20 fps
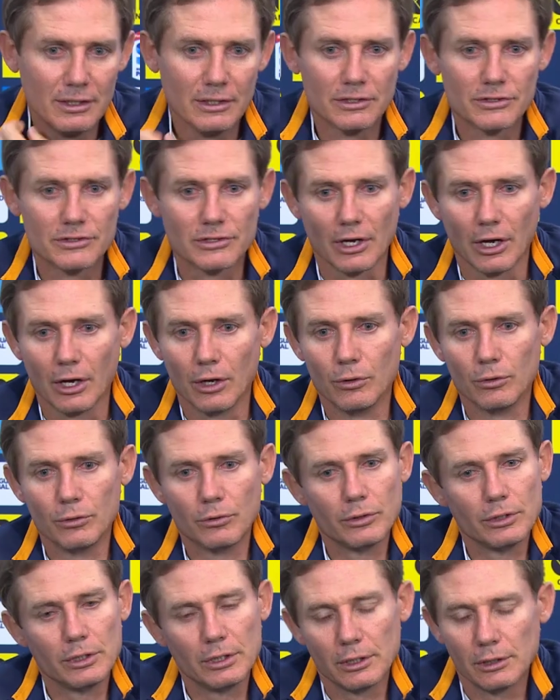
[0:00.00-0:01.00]
So,
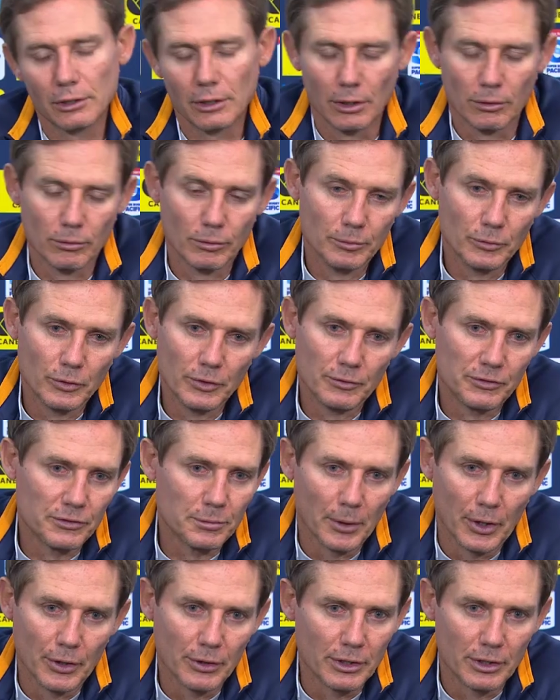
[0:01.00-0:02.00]
you know, we've
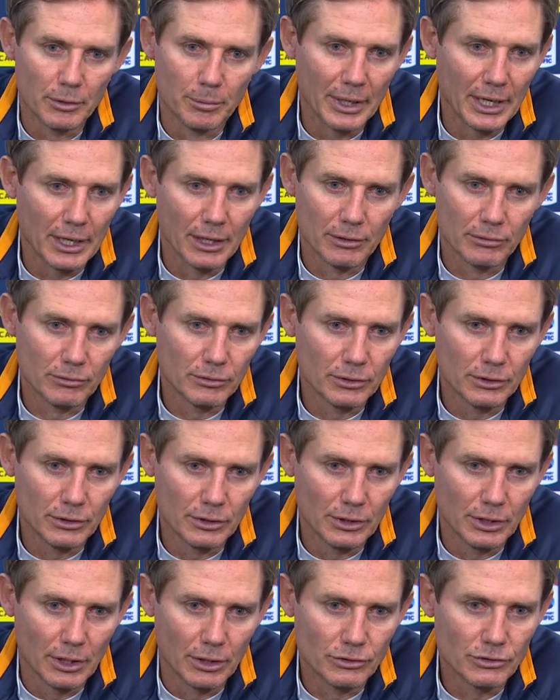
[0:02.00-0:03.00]
spoken about,
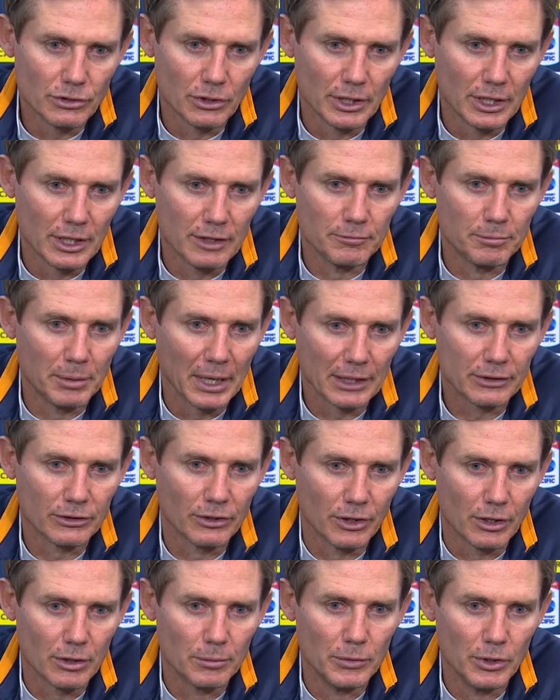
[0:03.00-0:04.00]
you know, trying to give back to
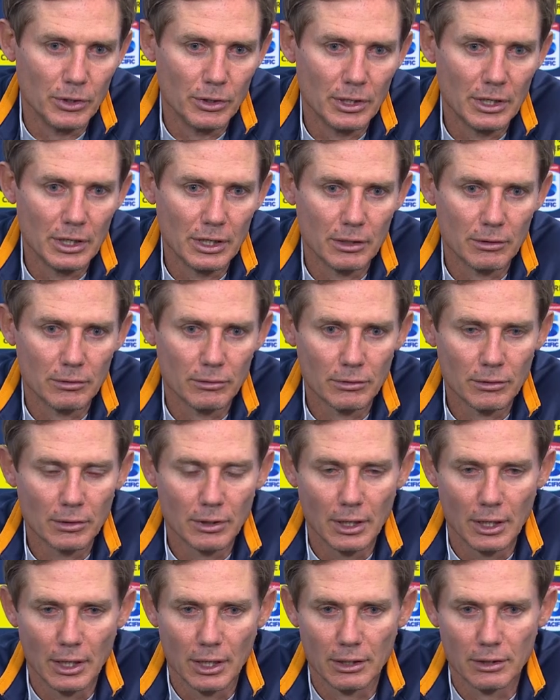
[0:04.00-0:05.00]
the community and
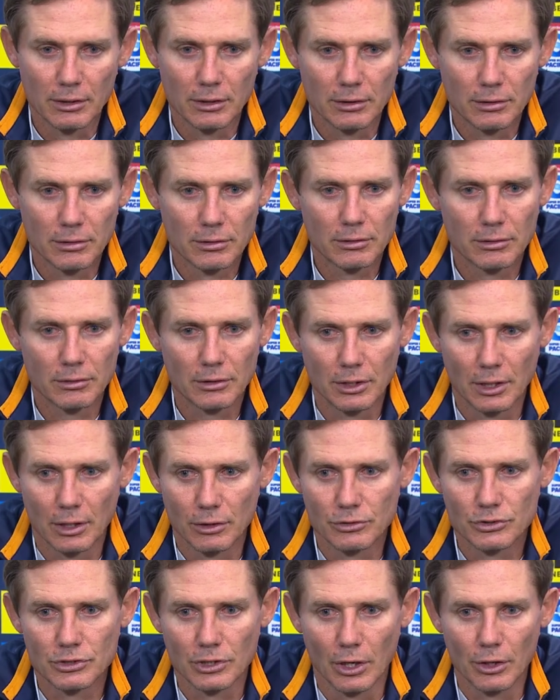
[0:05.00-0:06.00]
you know,
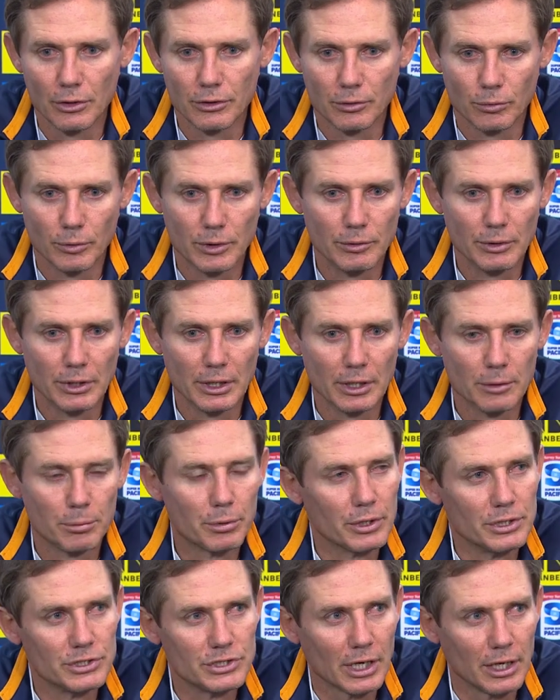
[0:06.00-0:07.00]
show that we really
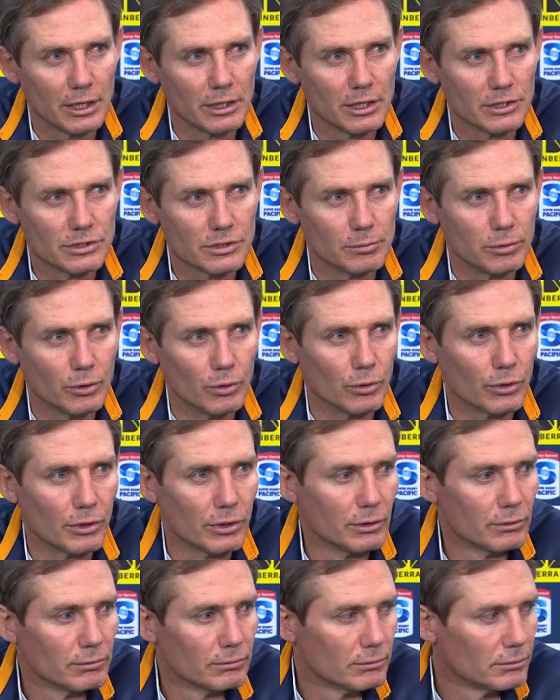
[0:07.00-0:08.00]
appreciate their support,
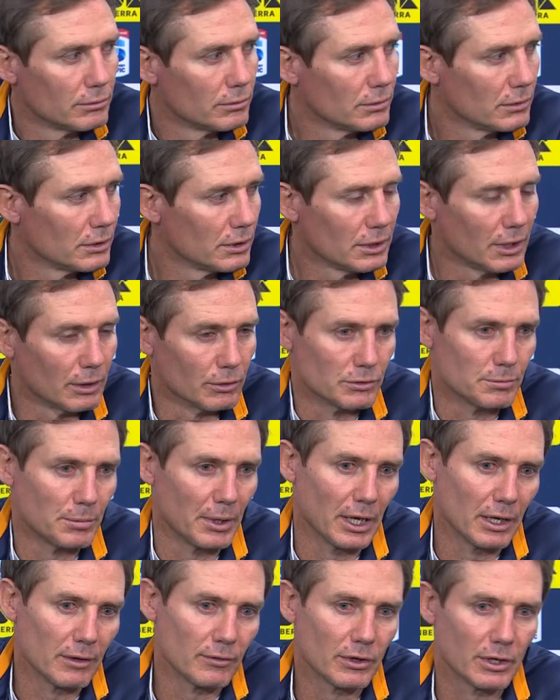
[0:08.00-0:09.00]
and that was
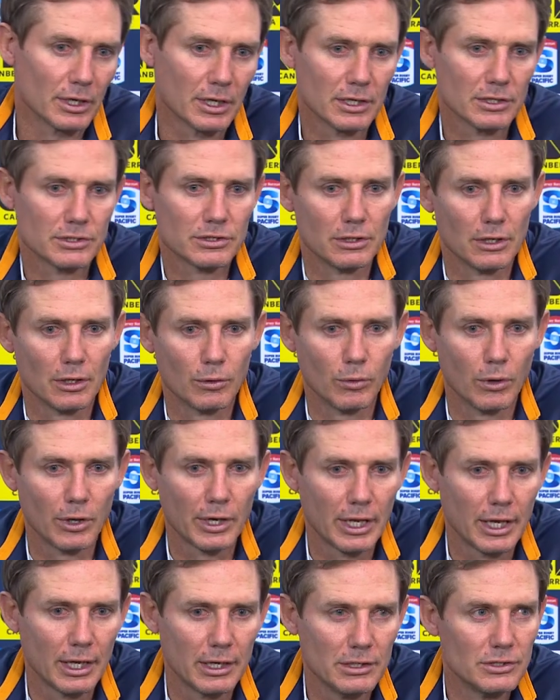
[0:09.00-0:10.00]
part of it, I guess. You know, Whitey
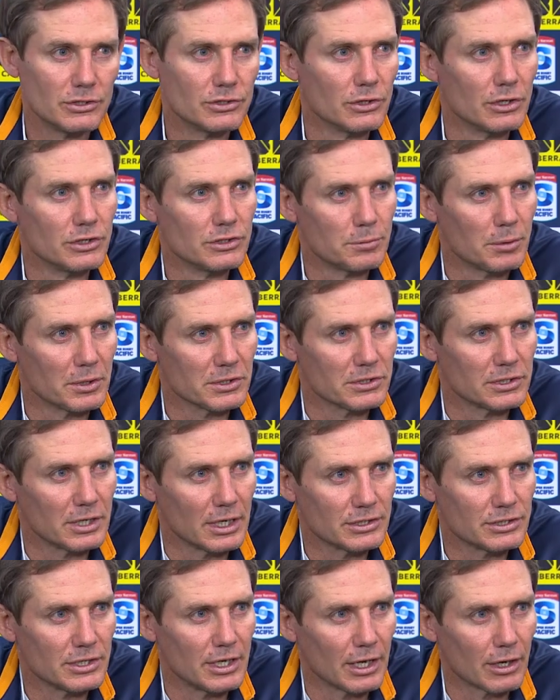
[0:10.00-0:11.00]
had his jersey
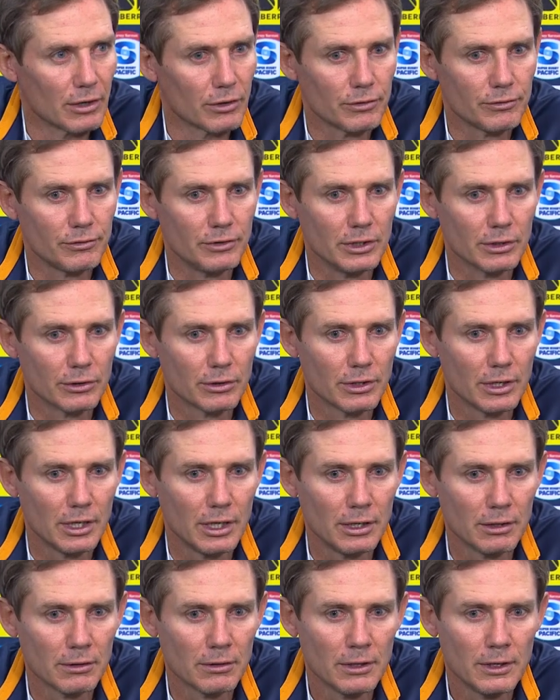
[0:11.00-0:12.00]
presentation out on the field, and
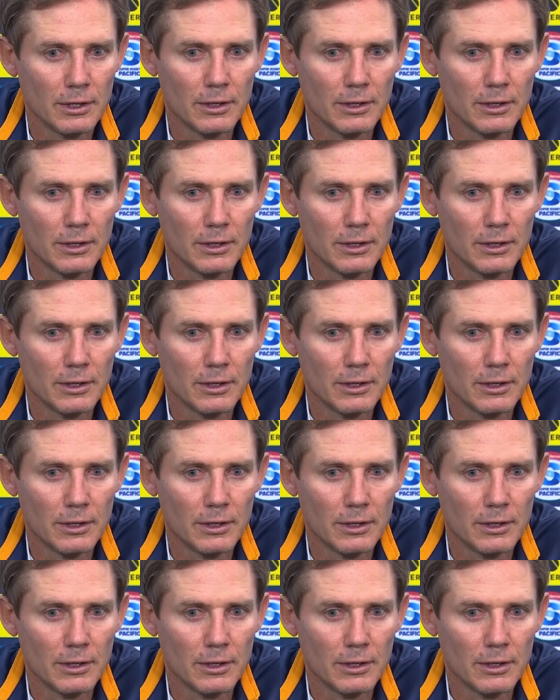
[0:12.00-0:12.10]
then